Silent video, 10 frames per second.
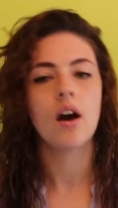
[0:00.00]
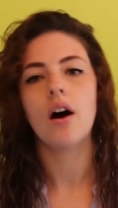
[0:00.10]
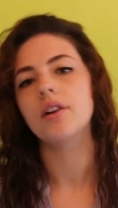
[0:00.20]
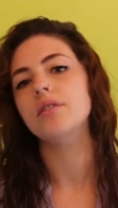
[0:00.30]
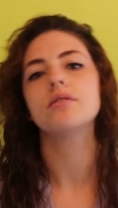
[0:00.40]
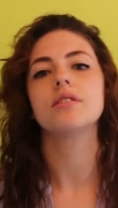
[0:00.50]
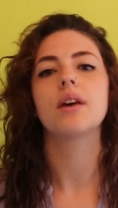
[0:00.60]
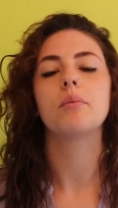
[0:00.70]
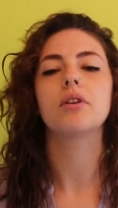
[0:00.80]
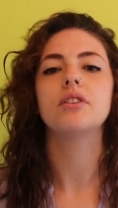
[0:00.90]
I used the
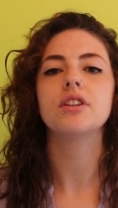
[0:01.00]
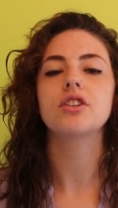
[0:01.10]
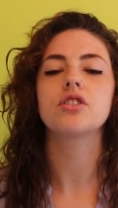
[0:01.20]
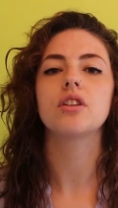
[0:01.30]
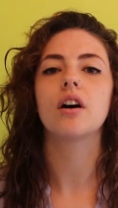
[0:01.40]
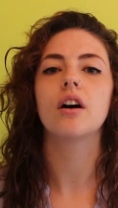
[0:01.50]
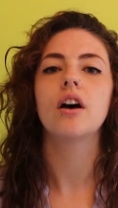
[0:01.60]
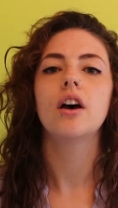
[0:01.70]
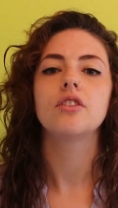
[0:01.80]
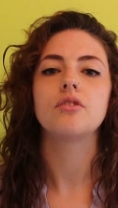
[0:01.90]
same conditioner
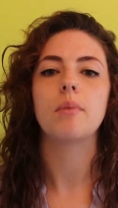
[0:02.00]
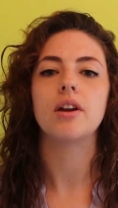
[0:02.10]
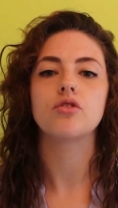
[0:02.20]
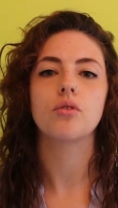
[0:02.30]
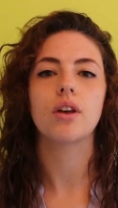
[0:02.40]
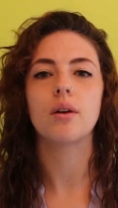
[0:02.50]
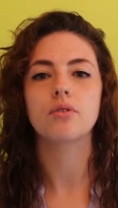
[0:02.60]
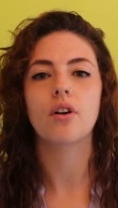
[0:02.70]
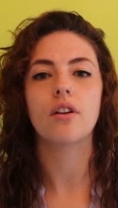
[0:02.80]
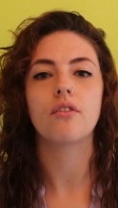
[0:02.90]
to make sure that it was
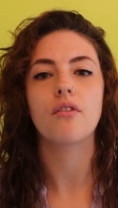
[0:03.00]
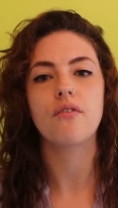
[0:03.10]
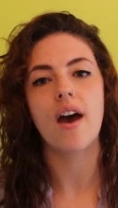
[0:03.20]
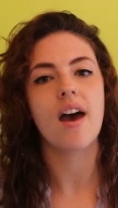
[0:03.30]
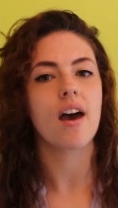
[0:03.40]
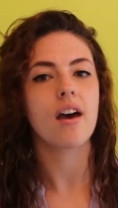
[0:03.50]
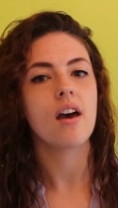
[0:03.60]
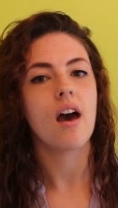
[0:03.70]
kind of a fair